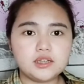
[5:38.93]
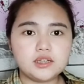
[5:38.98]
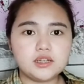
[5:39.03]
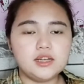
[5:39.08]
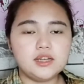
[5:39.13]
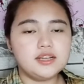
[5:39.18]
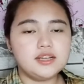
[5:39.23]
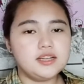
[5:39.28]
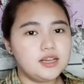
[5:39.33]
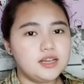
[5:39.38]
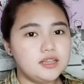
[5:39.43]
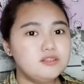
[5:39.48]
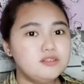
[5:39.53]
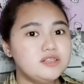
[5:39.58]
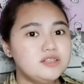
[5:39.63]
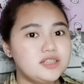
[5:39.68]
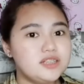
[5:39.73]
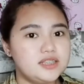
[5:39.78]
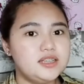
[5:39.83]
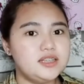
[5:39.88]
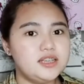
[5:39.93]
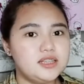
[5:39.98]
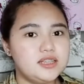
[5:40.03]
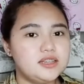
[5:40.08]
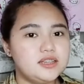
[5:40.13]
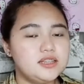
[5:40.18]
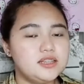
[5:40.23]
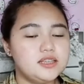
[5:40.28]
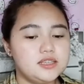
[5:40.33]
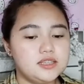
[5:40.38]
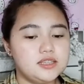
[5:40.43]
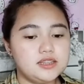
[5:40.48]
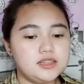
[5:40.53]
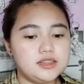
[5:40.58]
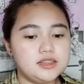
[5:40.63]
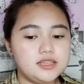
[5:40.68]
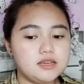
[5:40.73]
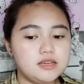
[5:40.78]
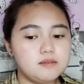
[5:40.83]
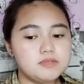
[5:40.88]
Ganun ka din. Hindi
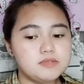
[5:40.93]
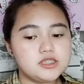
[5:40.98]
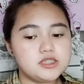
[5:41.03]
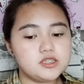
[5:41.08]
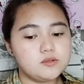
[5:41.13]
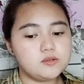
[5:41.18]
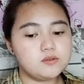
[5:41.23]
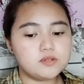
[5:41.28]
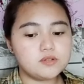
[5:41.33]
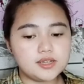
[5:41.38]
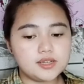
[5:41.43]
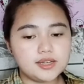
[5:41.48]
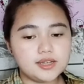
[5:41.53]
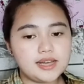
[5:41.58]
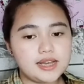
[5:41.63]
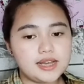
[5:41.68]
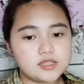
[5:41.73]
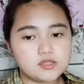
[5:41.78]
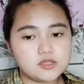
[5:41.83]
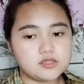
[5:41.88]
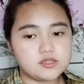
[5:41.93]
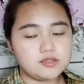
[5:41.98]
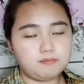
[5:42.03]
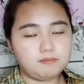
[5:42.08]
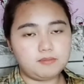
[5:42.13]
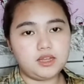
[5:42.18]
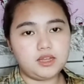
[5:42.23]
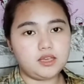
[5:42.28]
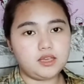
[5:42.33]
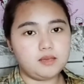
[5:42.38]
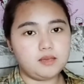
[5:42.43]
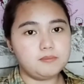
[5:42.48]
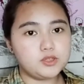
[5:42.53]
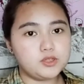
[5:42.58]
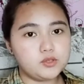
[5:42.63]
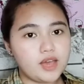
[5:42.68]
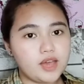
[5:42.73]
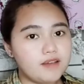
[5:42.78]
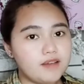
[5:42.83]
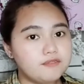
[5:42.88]
ka man siguro gagastos ng malaki, but you
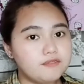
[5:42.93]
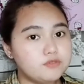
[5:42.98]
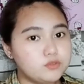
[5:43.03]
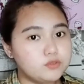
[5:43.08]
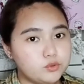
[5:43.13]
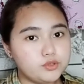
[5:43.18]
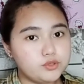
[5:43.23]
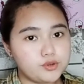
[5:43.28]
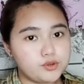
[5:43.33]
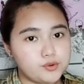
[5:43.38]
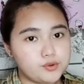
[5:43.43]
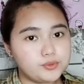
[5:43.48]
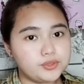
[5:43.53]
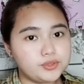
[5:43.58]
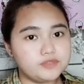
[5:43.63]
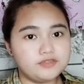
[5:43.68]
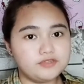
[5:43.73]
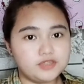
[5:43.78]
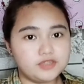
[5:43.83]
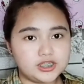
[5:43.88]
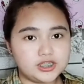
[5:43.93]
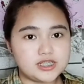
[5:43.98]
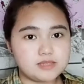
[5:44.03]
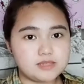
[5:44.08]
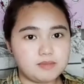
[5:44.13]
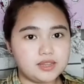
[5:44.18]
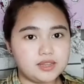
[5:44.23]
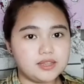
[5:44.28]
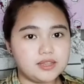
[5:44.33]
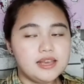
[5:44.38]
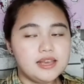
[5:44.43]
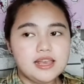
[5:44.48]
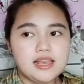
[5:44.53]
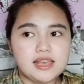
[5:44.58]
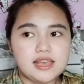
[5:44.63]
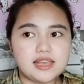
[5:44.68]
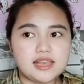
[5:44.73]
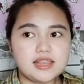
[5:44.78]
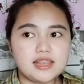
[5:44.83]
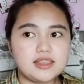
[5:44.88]
have to do your own advertisement.
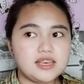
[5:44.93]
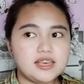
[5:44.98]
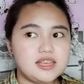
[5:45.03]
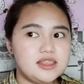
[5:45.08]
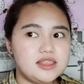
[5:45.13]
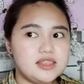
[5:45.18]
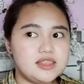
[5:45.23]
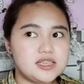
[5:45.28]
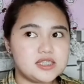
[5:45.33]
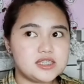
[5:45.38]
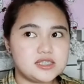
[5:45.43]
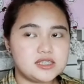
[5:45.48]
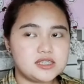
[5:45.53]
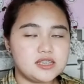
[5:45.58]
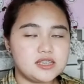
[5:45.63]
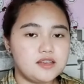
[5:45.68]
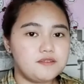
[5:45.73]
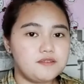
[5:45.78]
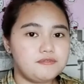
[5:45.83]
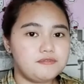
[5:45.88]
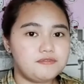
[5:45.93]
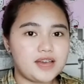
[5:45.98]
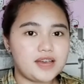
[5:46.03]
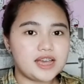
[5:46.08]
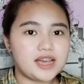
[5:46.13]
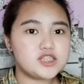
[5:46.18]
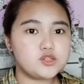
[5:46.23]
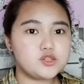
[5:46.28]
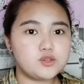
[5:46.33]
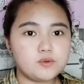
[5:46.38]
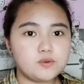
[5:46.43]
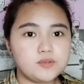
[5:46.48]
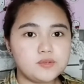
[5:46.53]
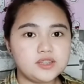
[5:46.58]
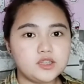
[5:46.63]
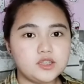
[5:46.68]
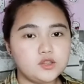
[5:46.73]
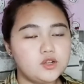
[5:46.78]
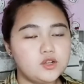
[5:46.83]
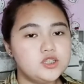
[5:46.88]
And in this fast-growing
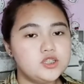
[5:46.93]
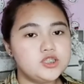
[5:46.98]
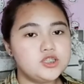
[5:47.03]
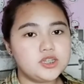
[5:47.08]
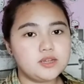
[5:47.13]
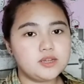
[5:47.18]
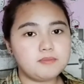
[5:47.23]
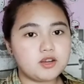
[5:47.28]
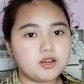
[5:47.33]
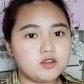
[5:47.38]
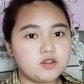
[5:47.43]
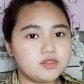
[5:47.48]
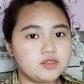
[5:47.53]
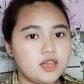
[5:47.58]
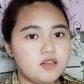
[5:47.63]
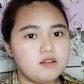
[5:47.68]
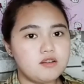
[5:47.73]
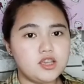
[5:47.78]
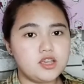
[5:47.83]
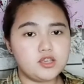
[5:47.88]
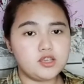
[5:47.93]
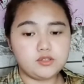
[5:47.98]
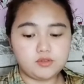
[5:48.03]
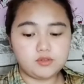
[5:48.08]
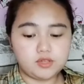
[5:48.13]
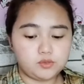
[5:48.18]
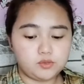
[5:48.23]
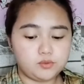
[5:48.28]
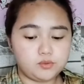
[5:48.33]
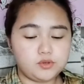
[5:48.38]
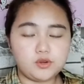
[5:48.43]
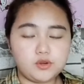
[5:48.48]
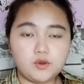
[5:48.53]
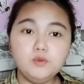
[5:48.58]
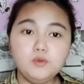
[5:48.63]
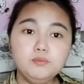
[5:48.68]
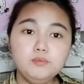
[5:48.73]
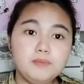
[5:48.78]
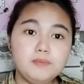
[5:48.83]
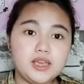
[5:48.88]
technology na meron tayo ngayon, you can do your
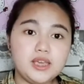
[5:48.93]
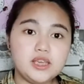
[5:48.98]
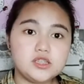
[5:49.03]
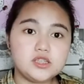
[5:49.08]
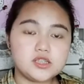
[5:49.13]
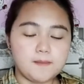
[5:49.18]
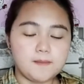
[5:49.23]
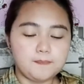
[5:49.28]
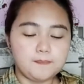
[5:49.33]
own page.